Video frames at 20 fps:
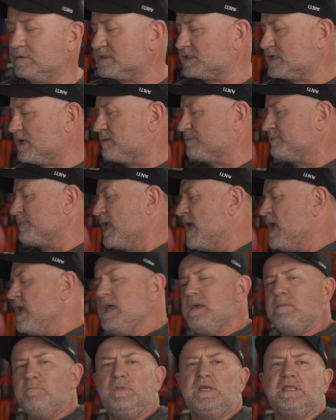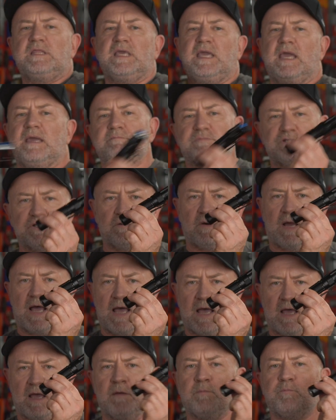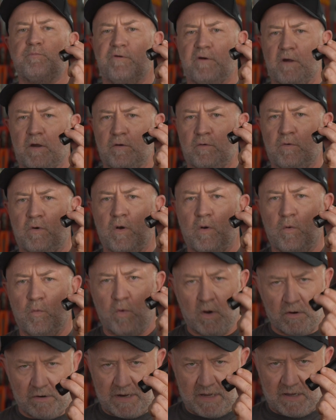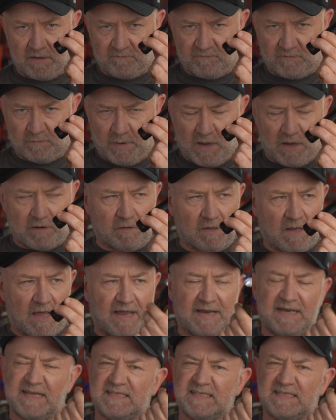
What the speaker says: So meet the M2R Pro Warrior from Olight.